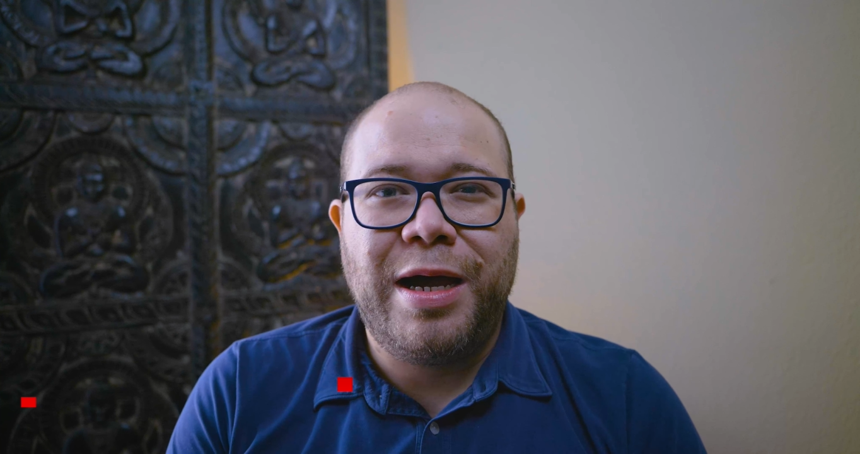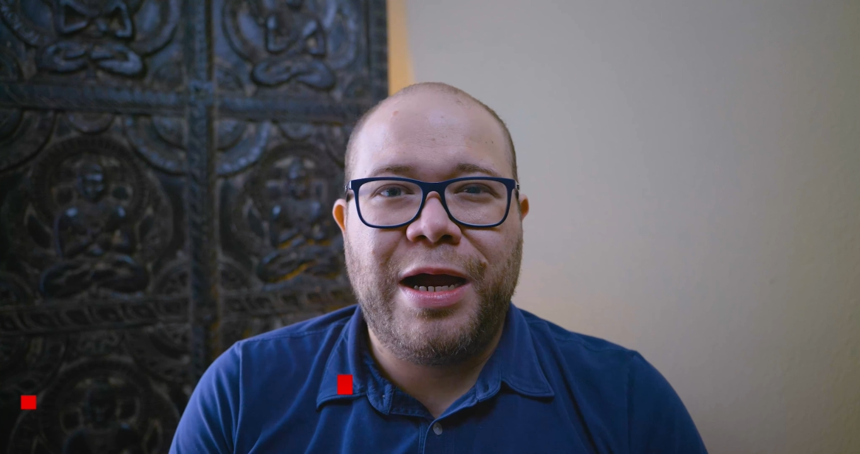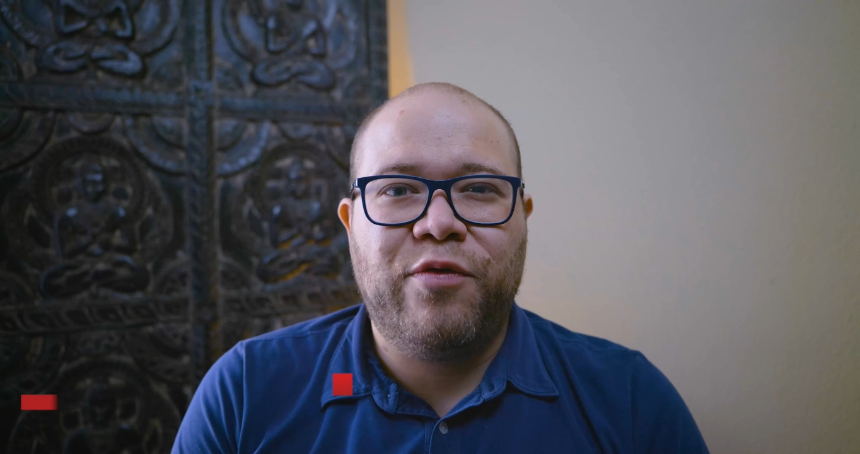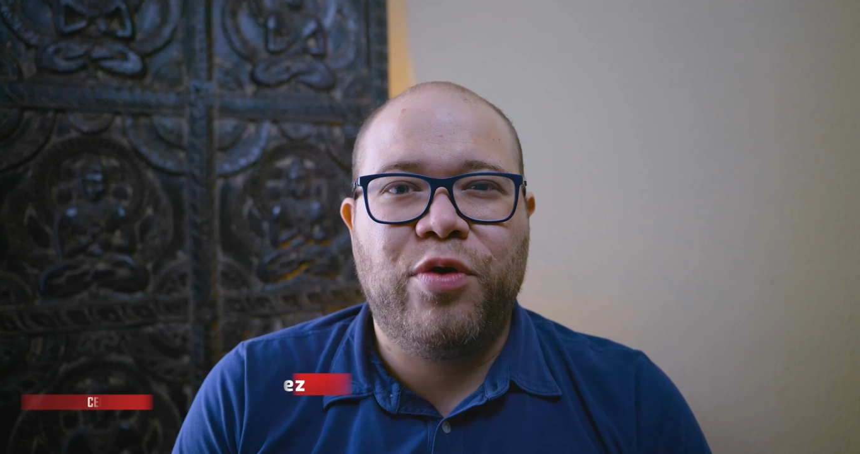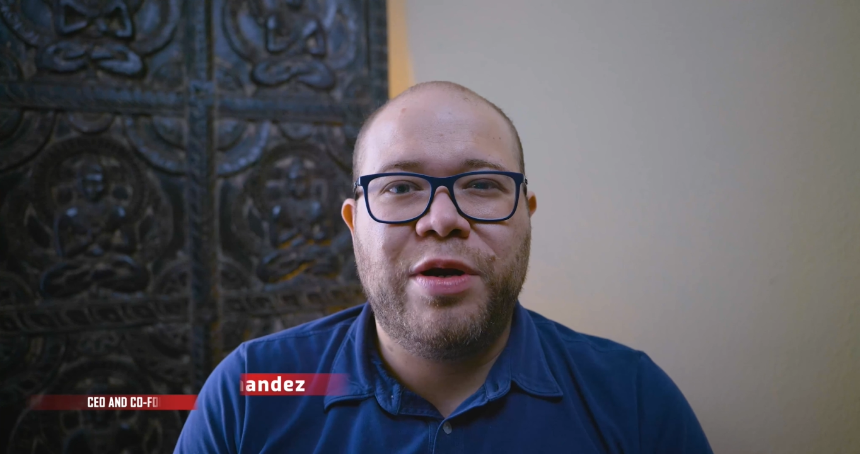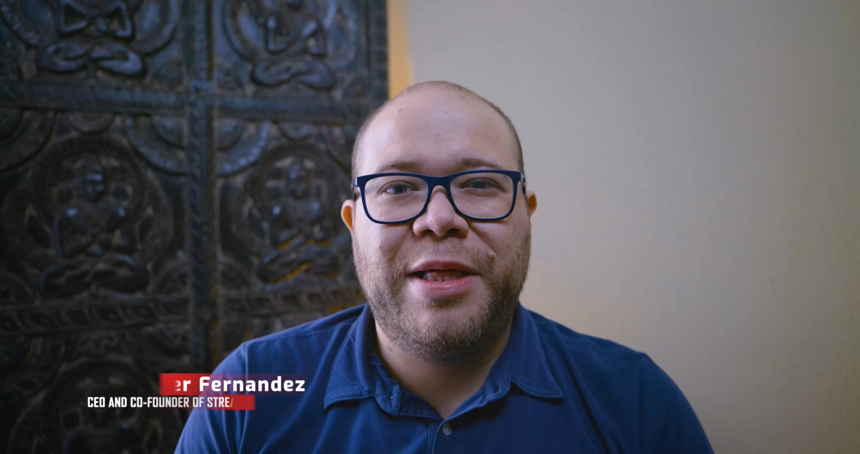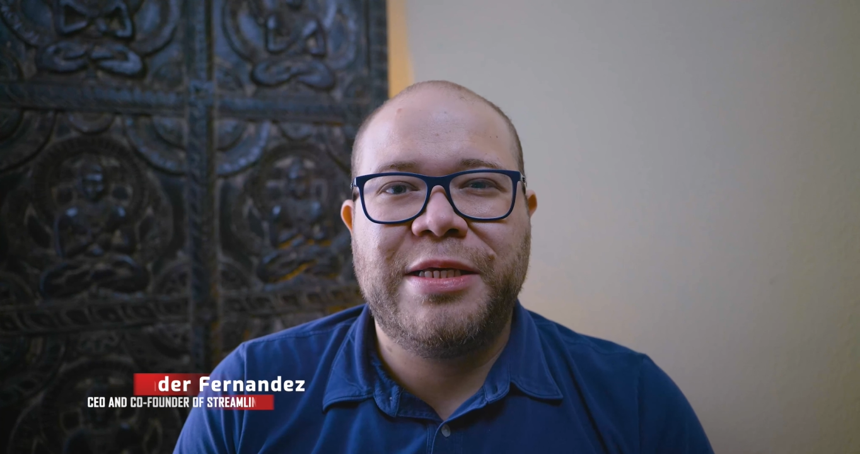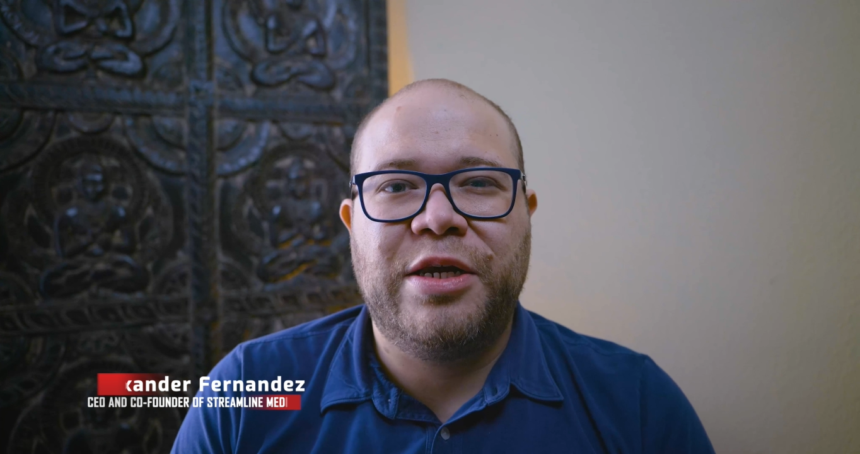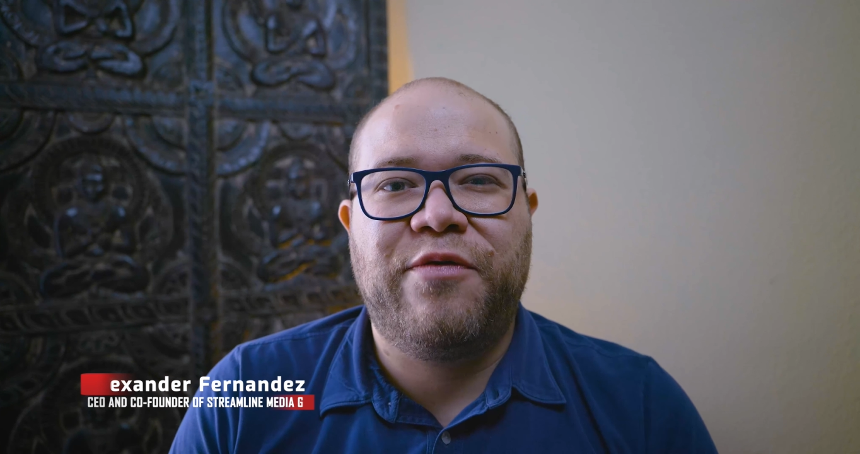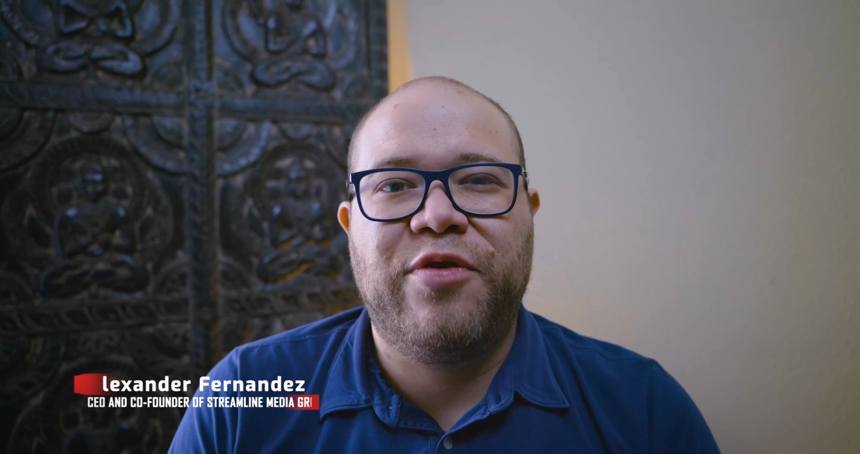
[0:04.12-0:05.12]
Hi everyone, I'm
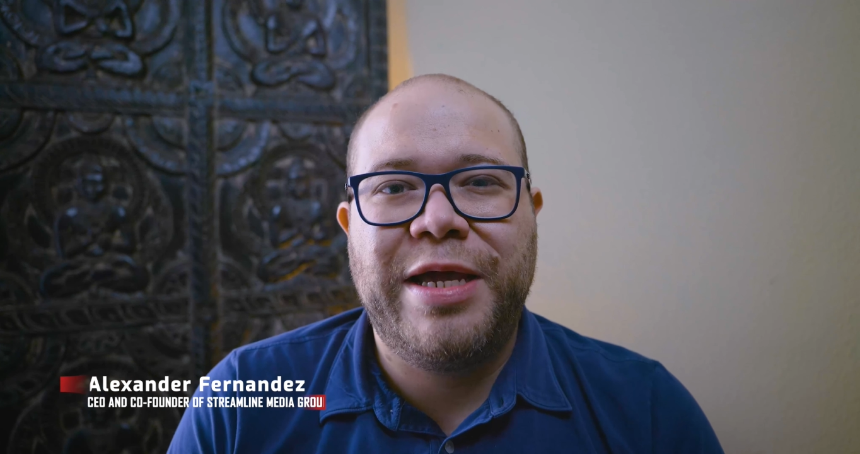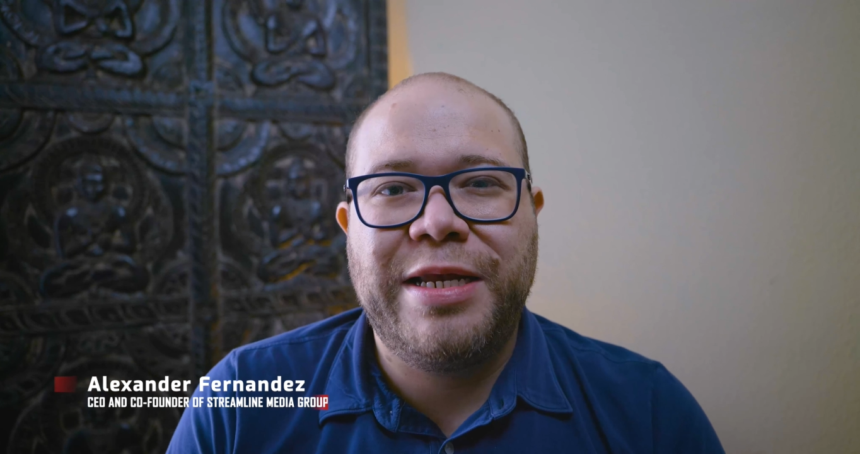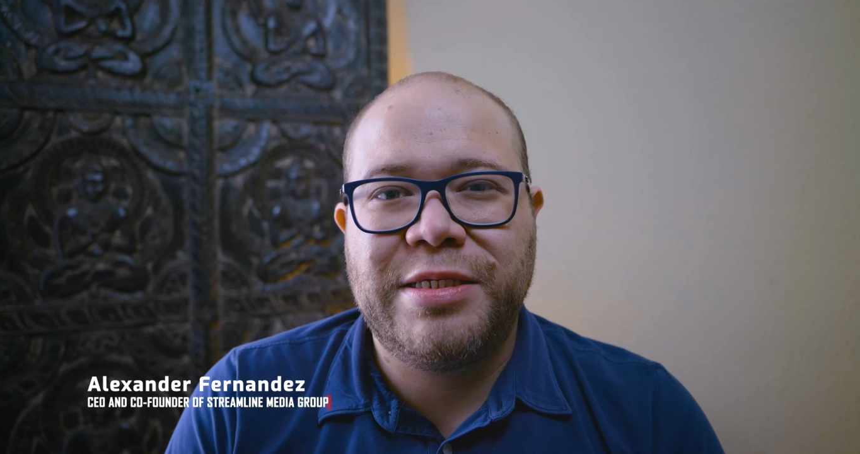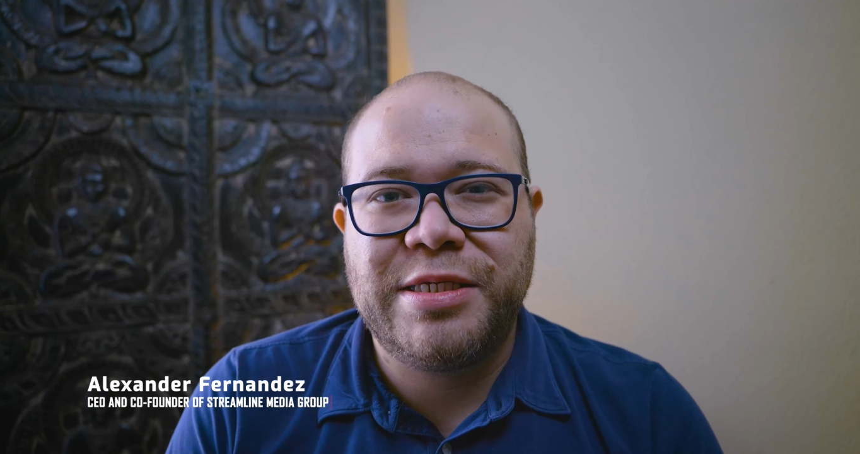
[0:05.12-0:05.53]
Alexander Fernandez,